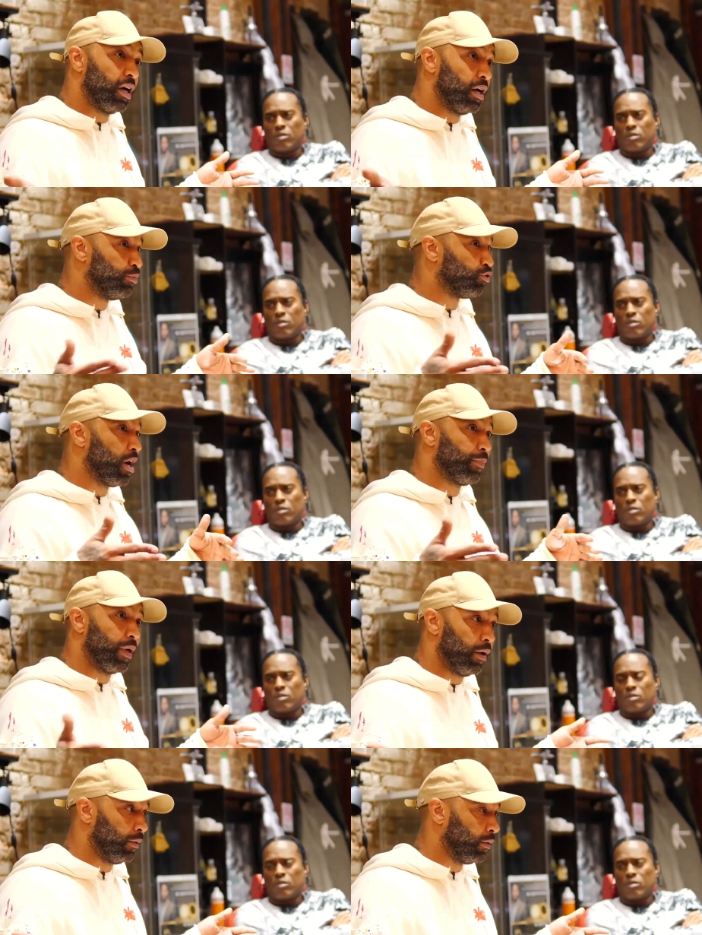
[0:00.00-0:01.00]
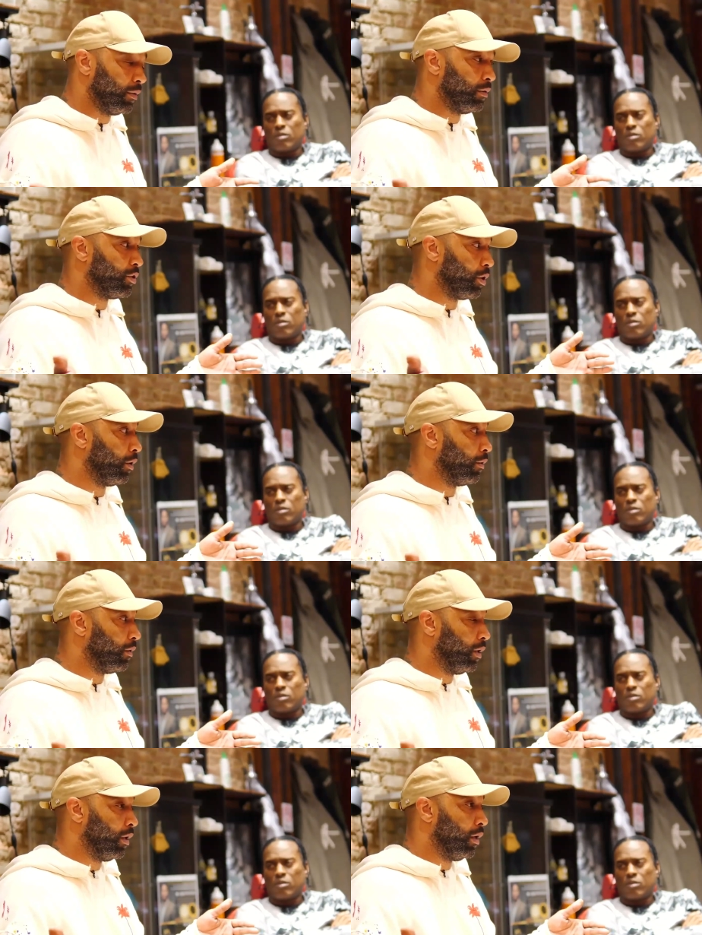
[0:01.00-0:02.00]
Speaker 1: had a job, Dropout.
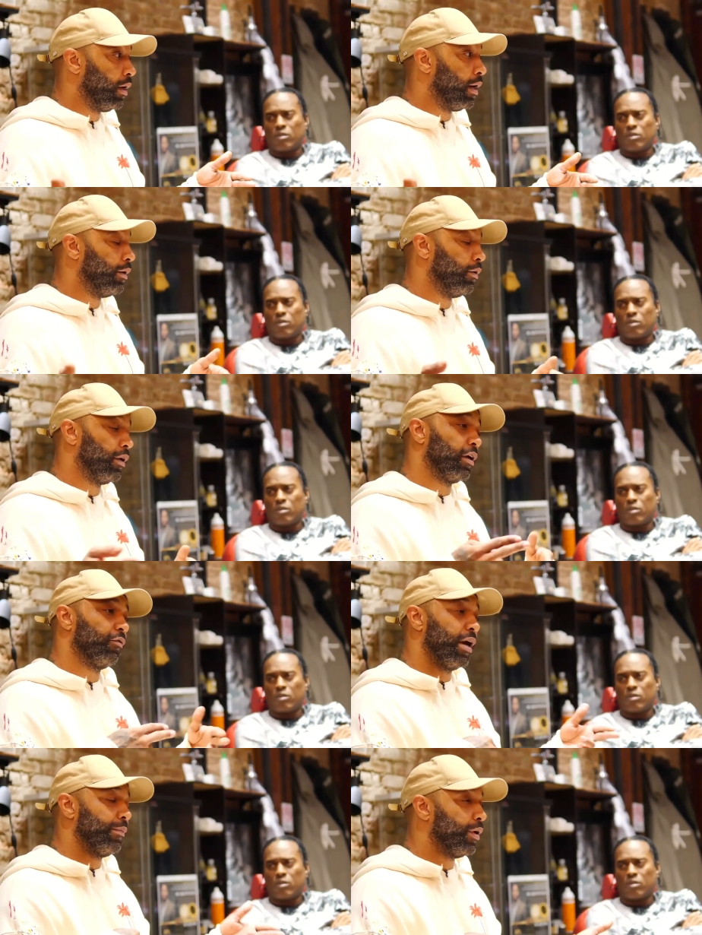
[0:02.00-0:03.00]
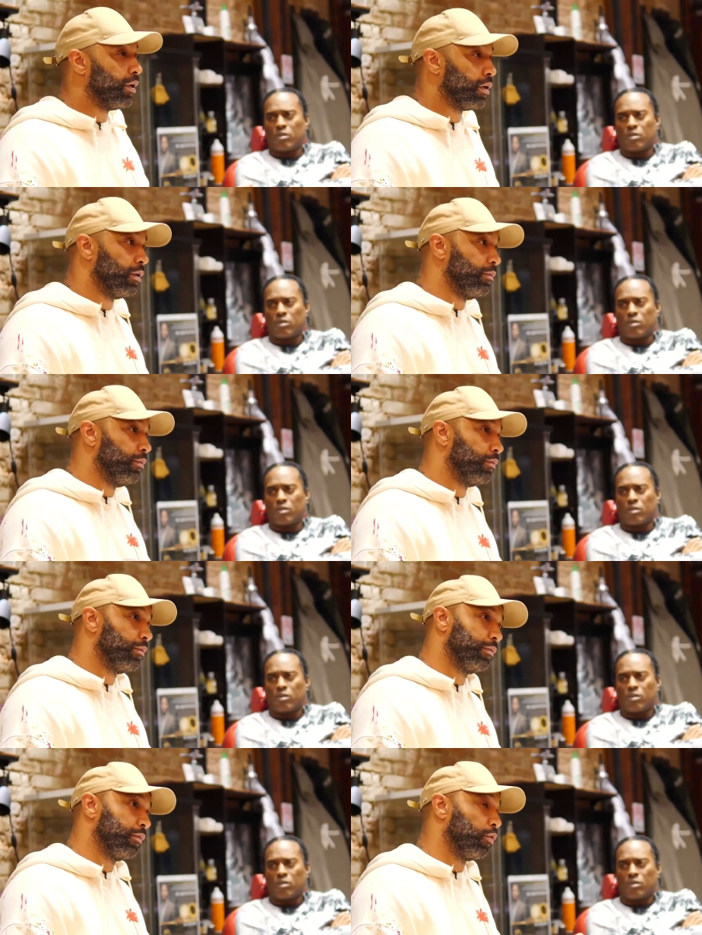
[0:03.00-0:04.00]
So I know that that rap money come,
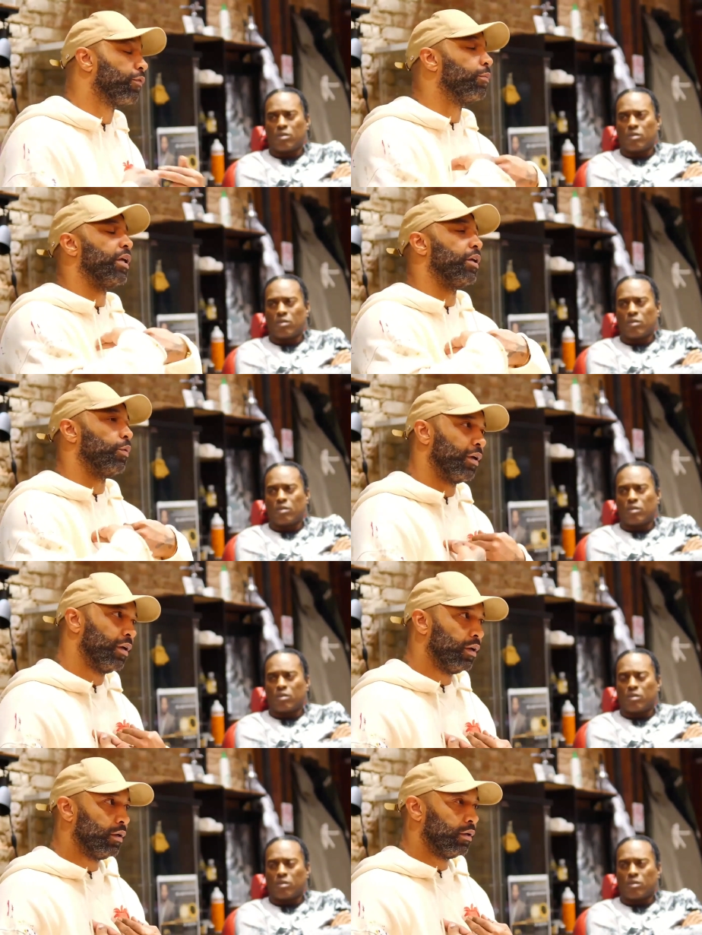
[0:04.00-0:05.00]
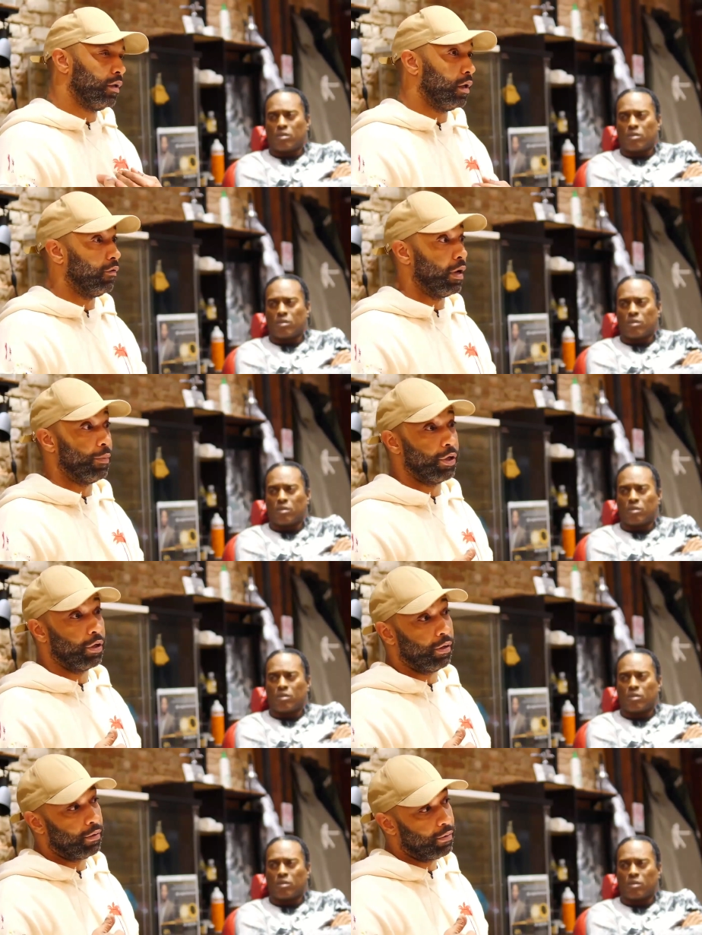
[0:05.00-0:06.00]
well, for me anyway, and that rap
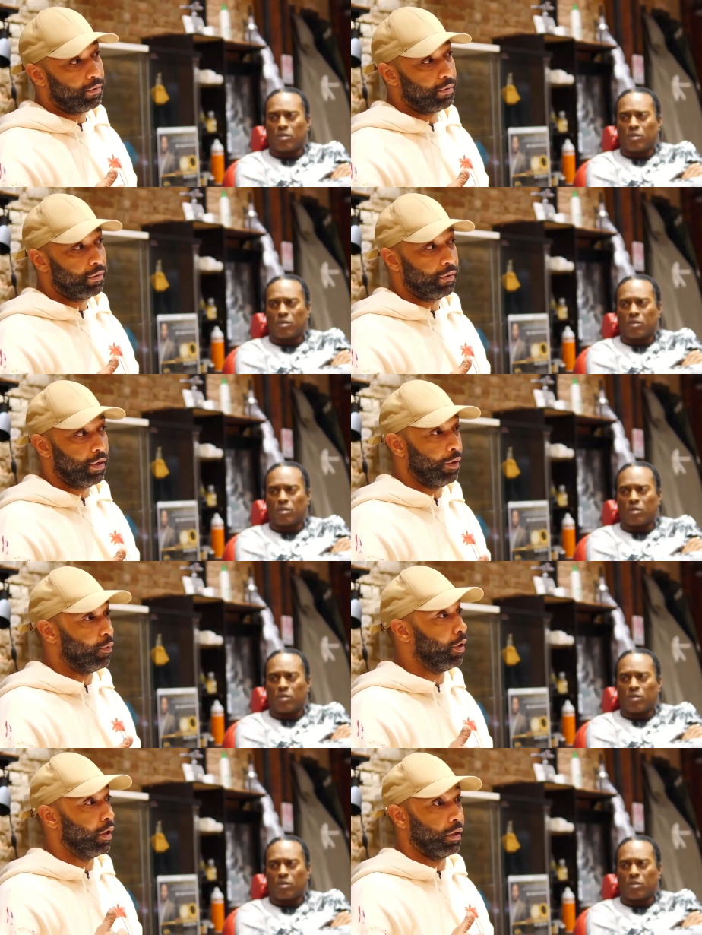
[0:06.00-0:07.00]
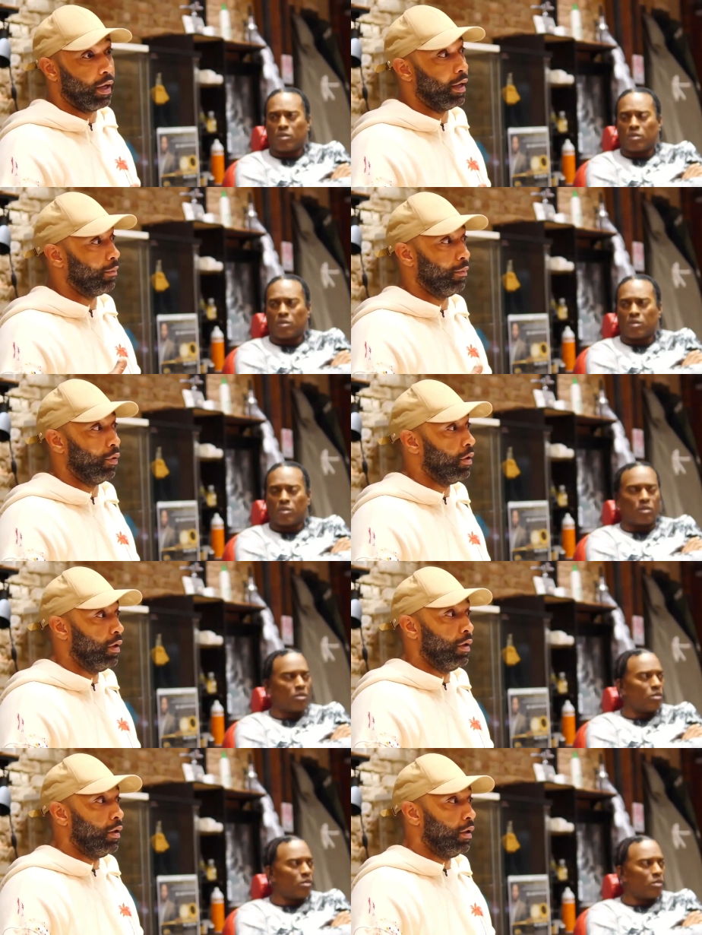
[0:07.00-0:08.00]
money go and it went a I lot. I think that's
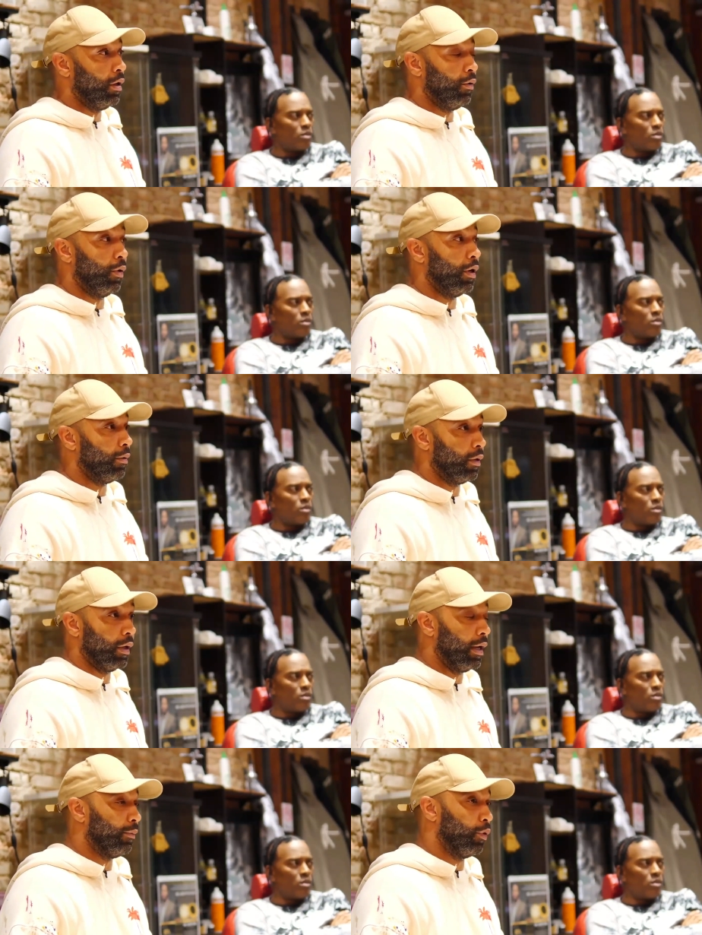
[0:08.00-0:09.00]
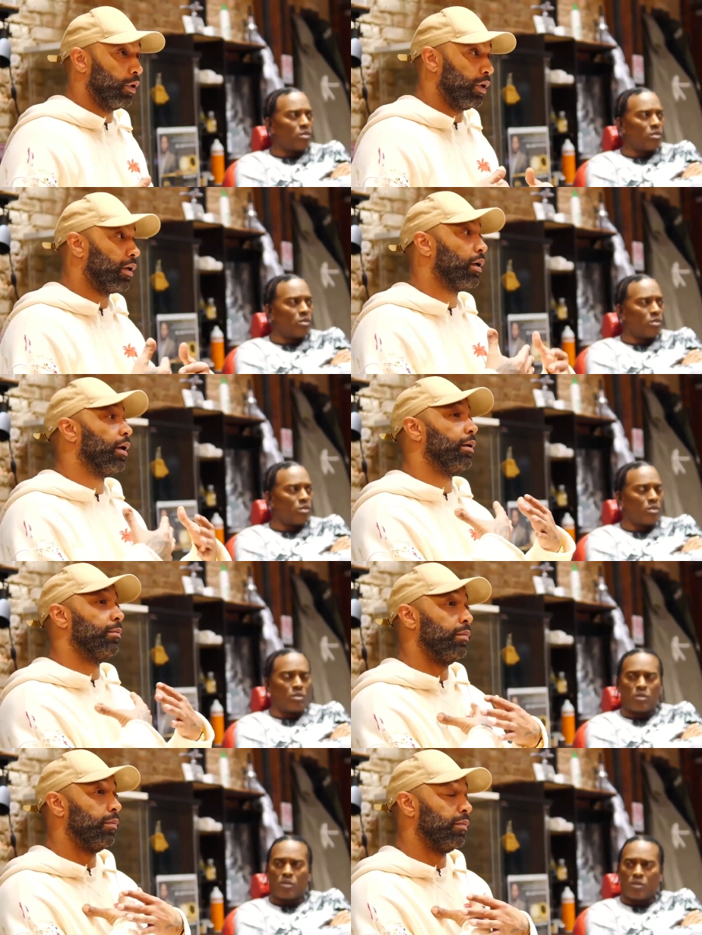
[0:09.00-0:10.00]
for everybody. It went a lot more than it
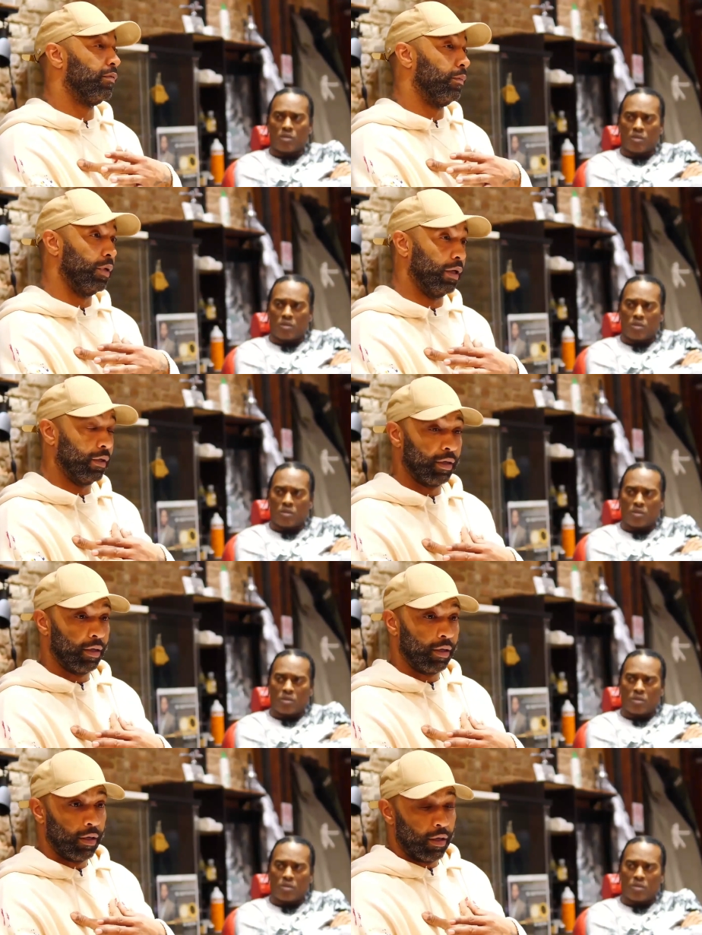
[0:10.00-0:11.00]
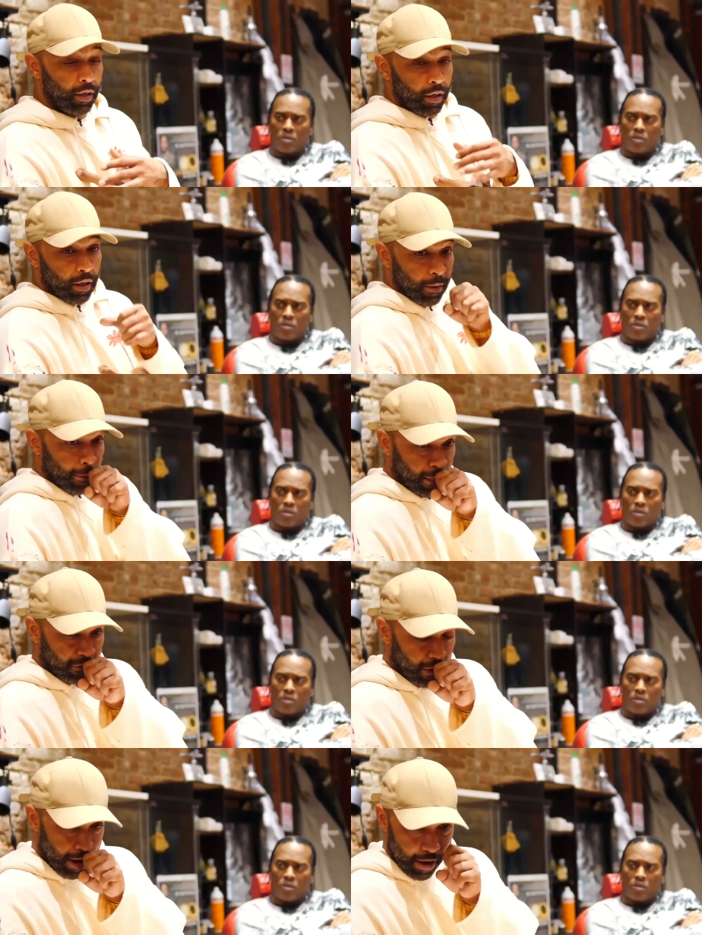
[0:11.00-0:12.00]
came for me, mm-hmm.
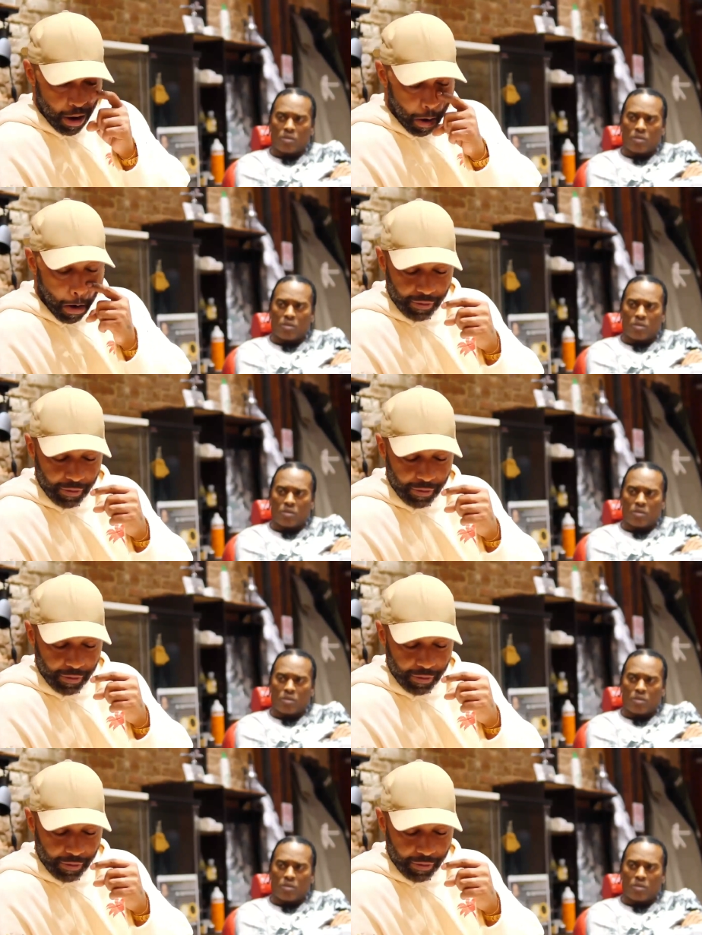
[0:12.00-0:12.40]
right?